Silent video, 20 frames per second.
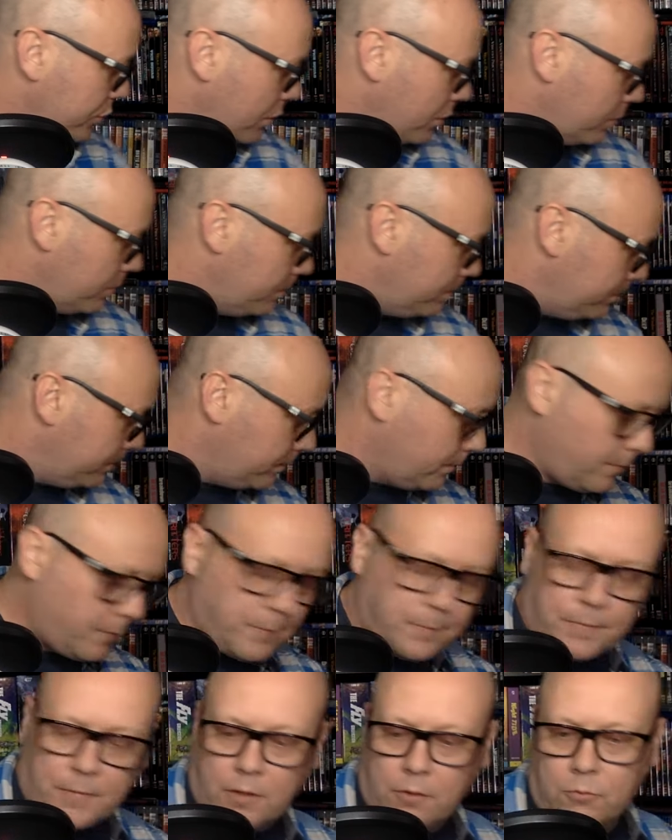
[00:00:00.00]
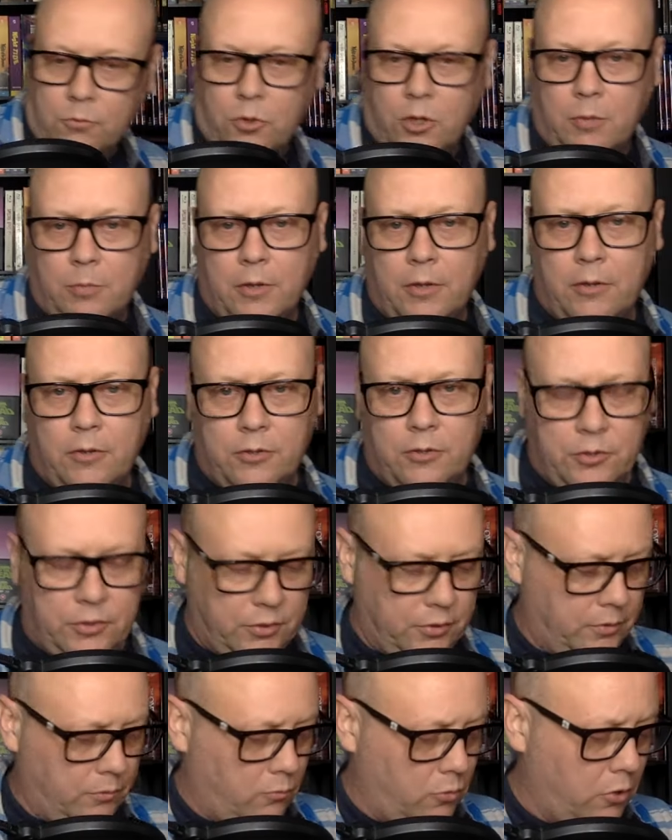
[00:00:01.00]
So, Warner
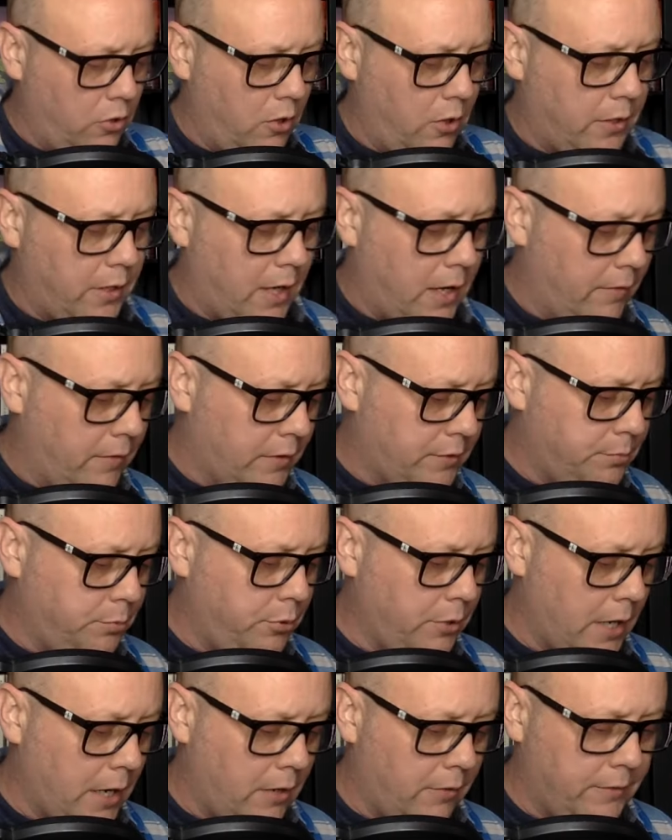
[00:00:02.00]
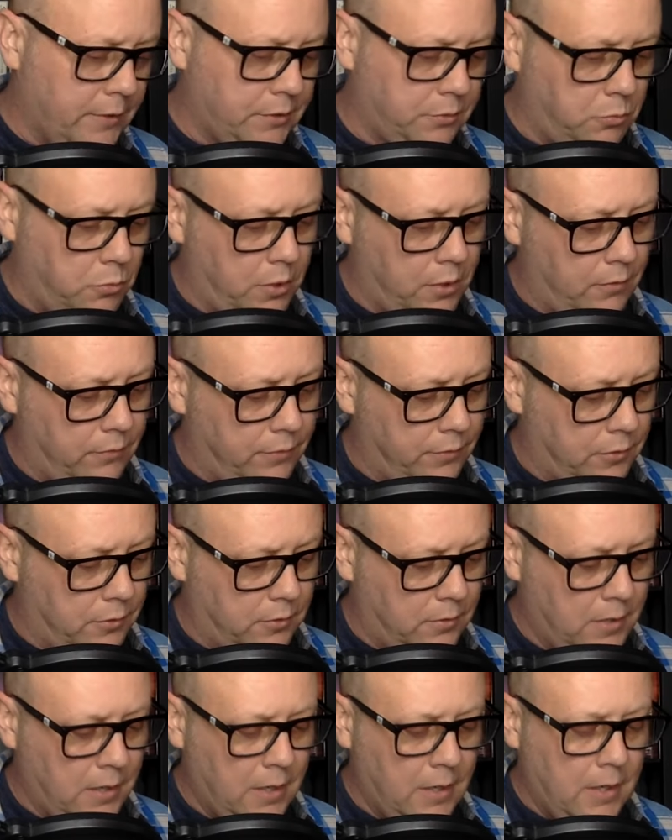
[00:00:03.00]
Archive has put out these
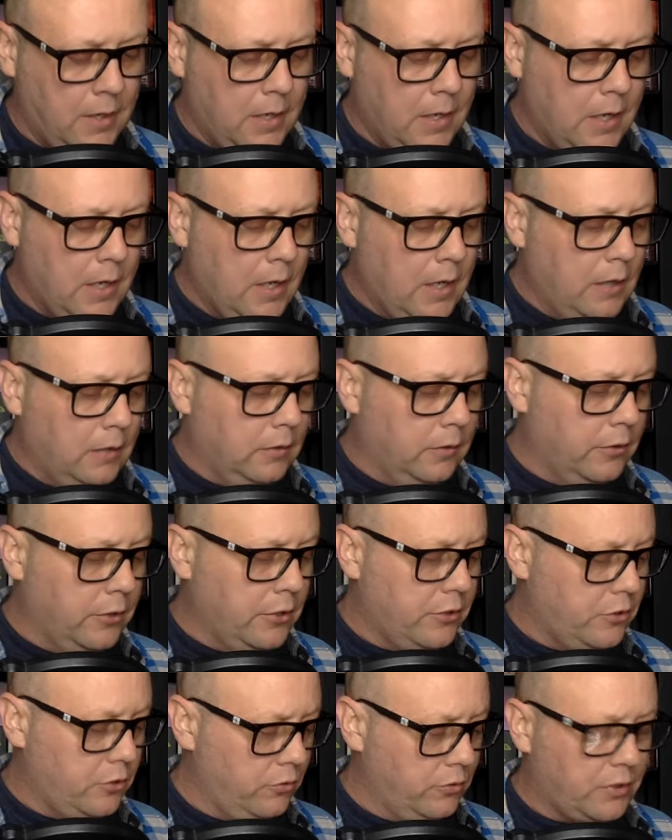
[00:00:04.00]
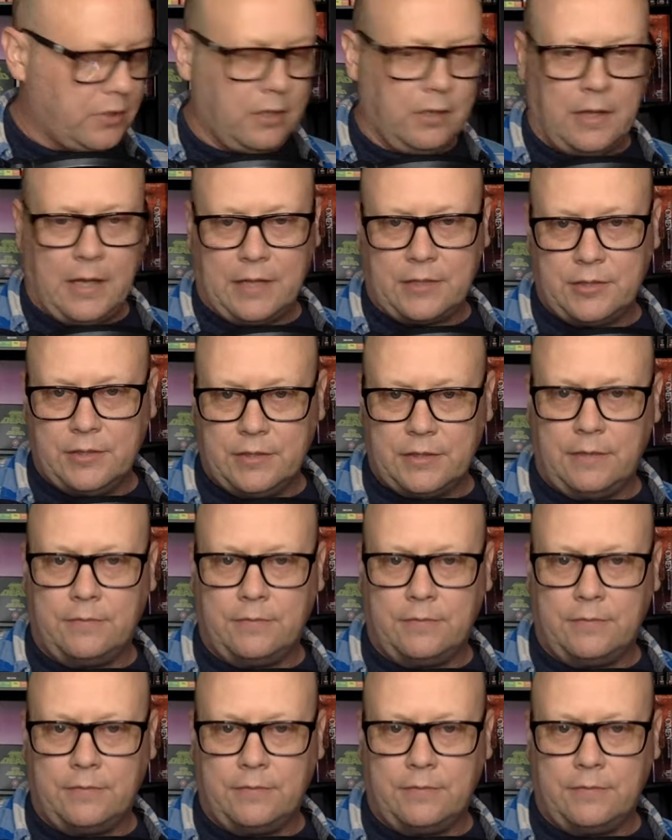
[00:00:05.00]
wonderful Looney Tunes collections.